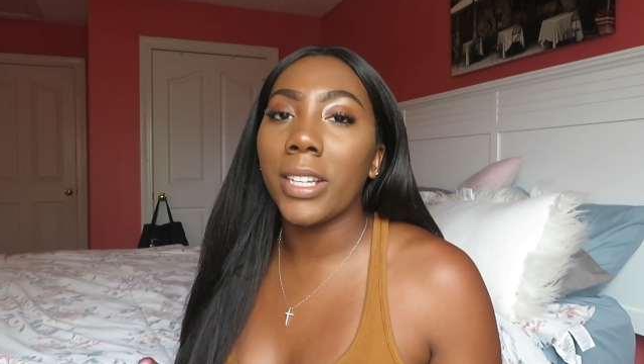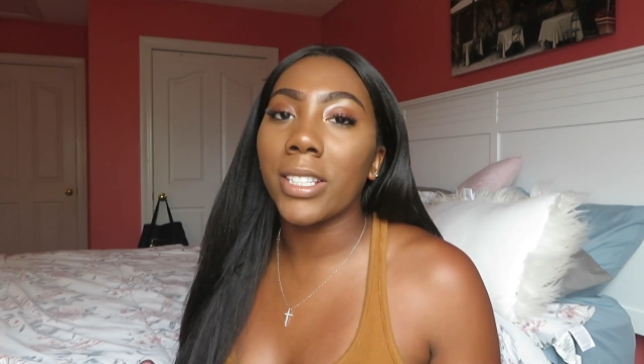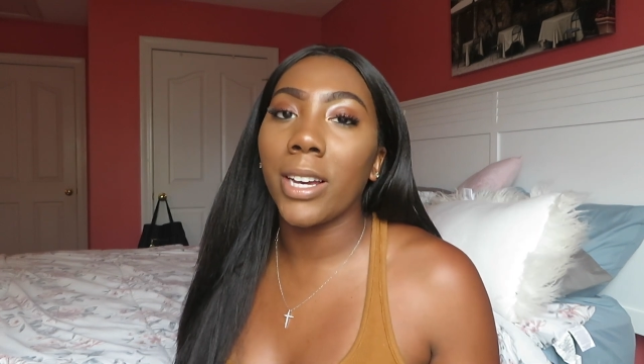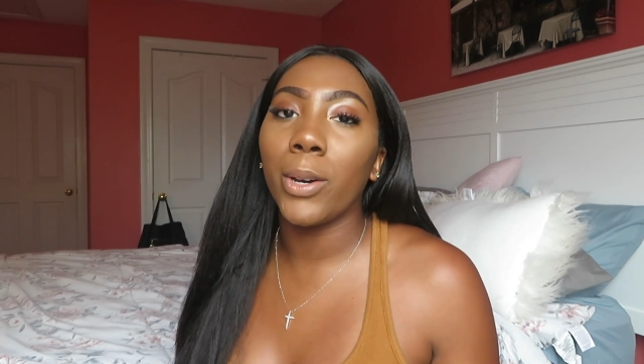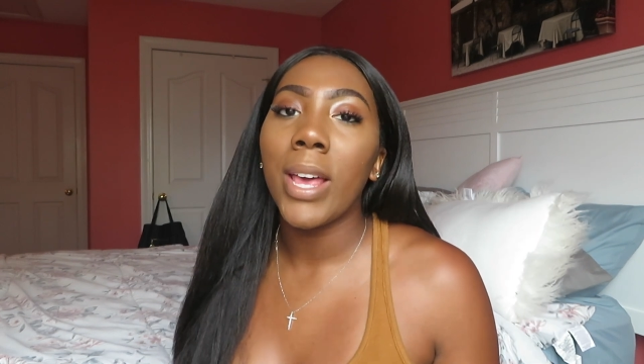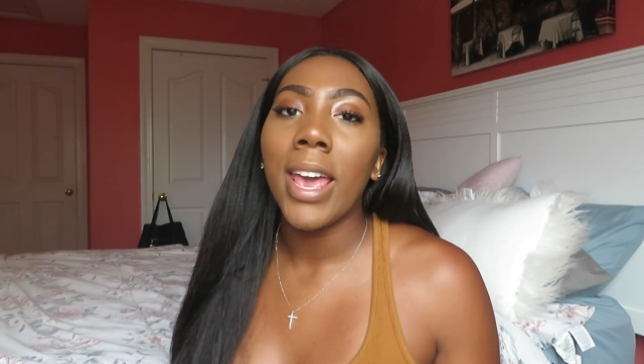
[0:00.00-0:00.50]
days
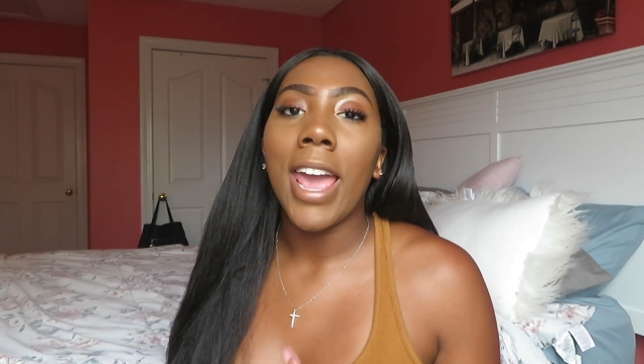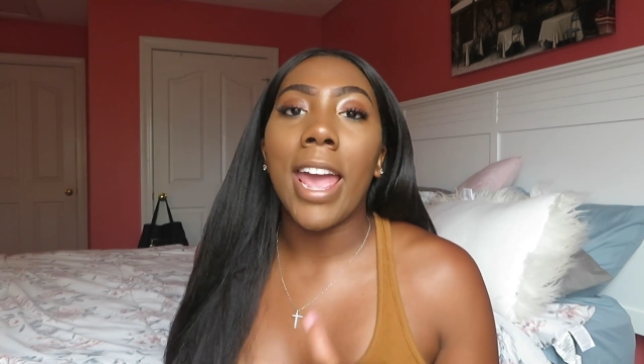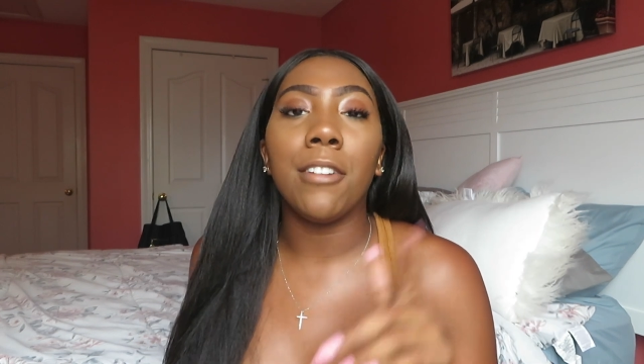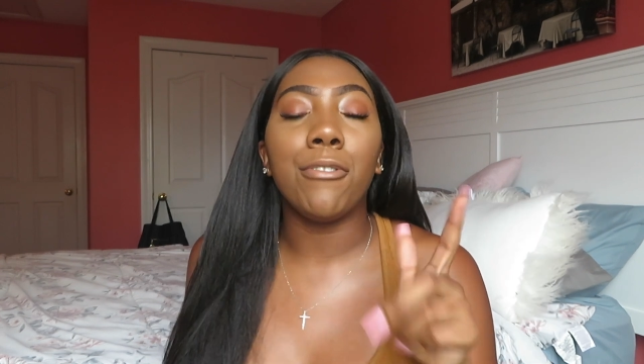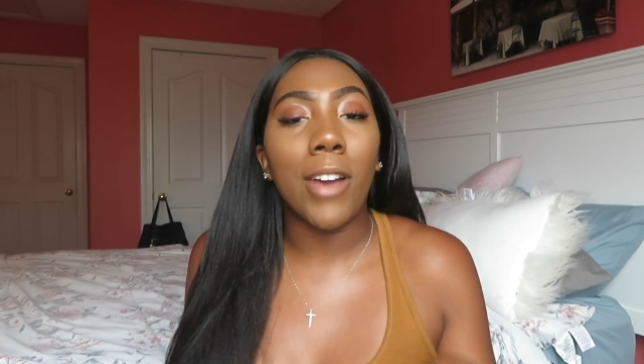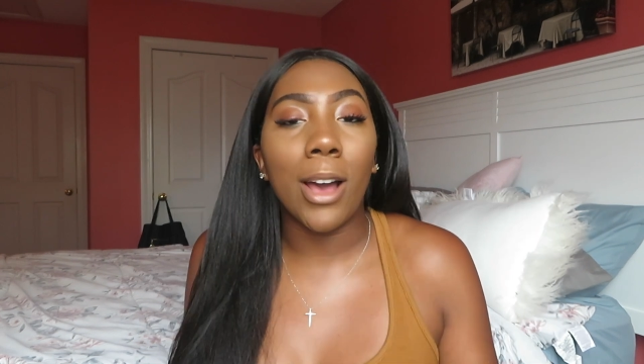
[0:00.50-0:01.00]
ago
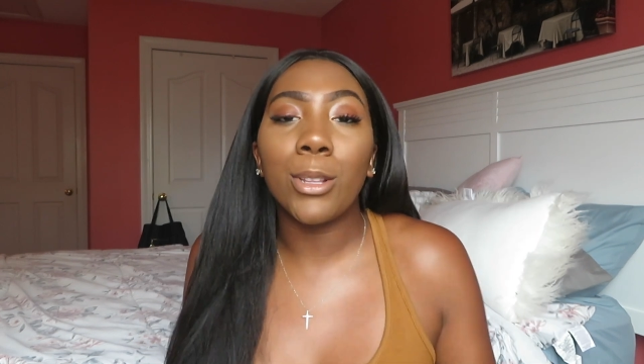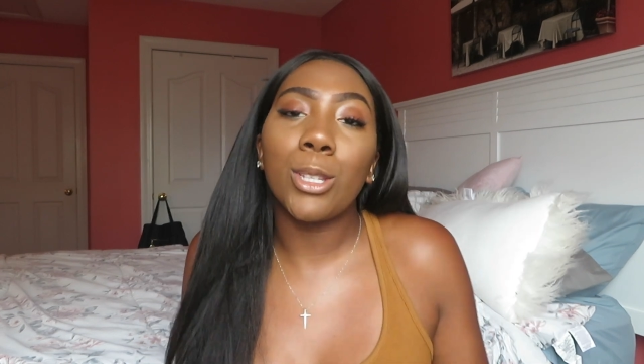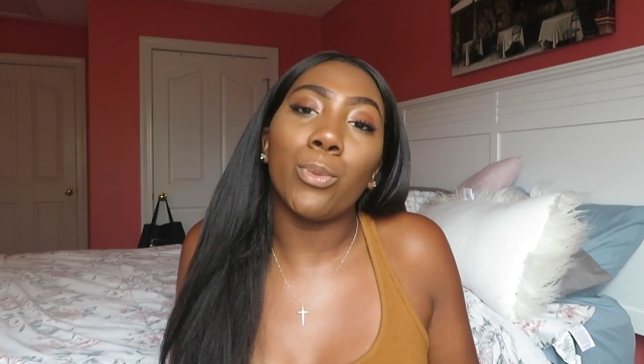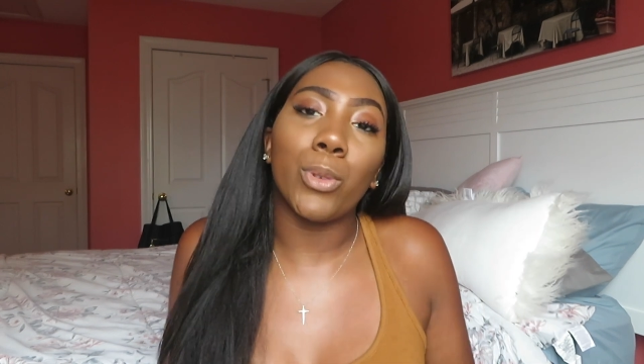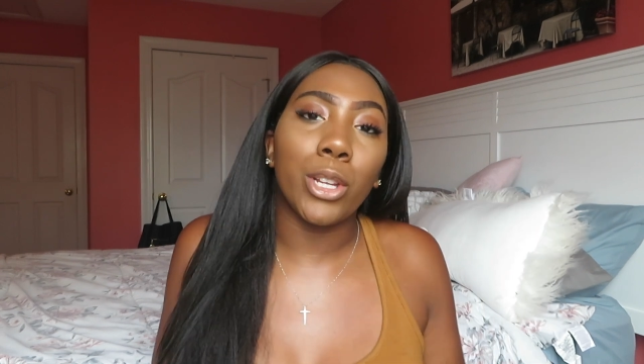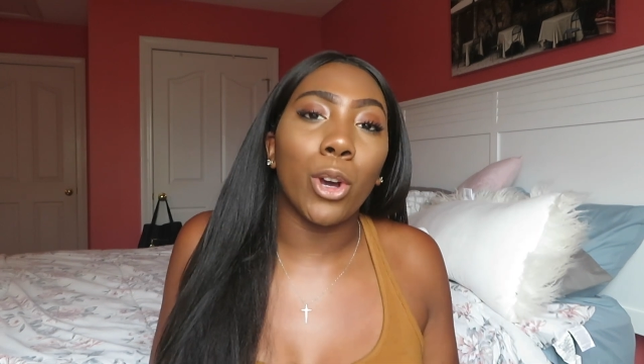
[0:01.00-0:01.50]
and found
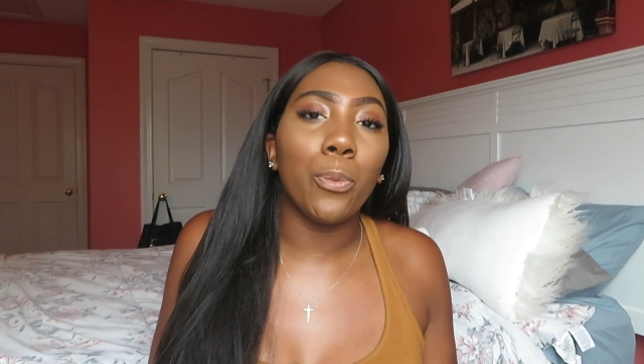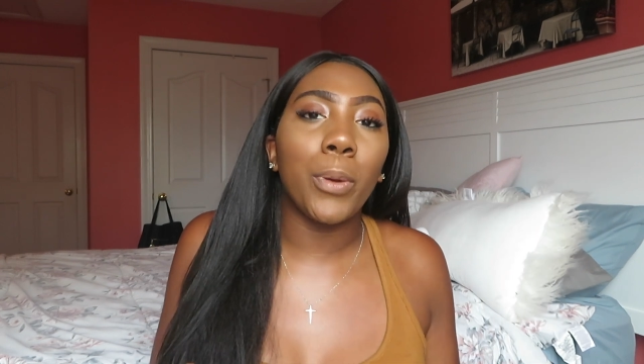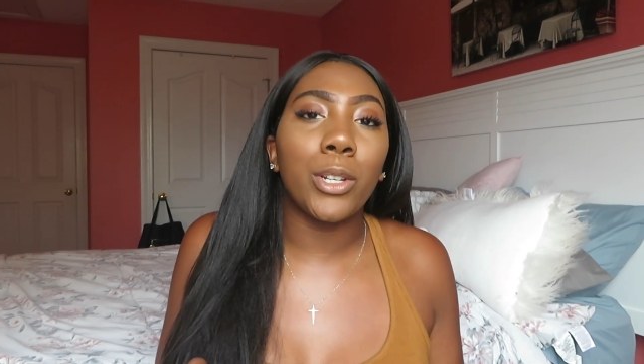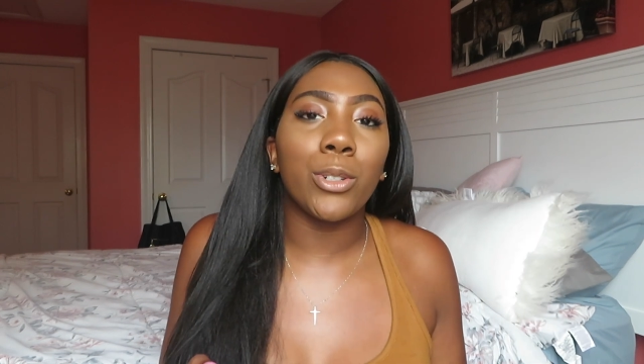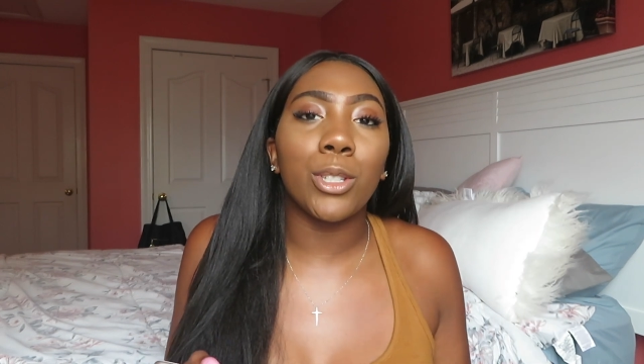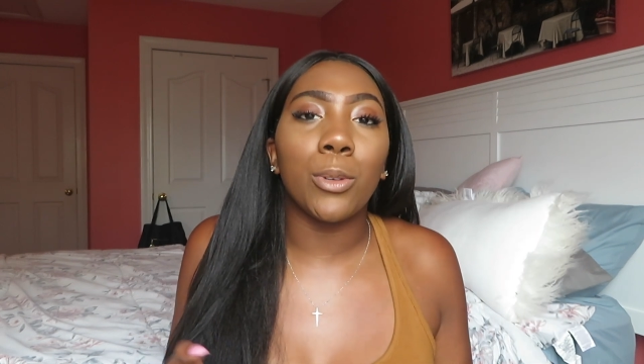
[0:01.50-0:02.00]
some really old
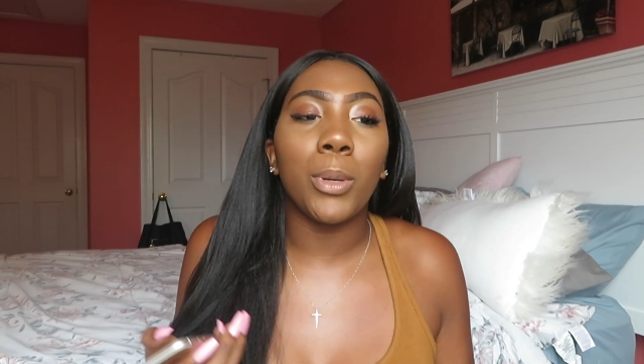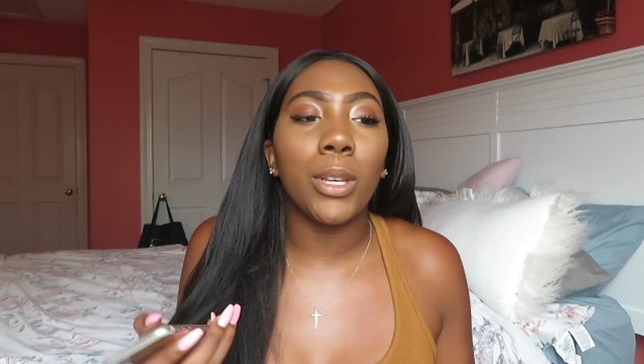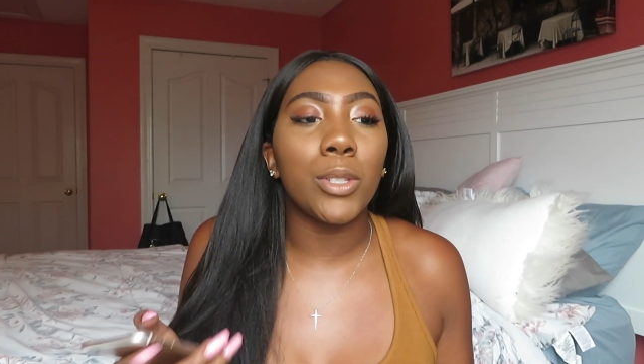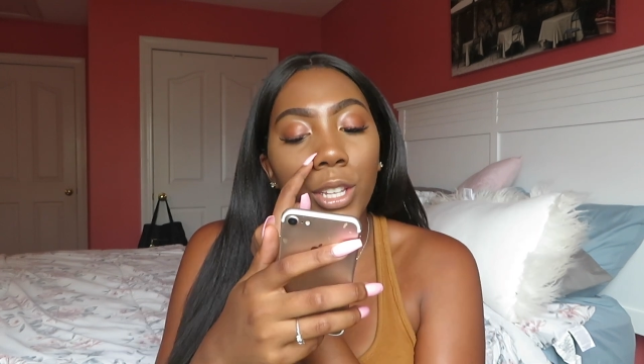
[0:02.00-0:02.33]
pictures of me.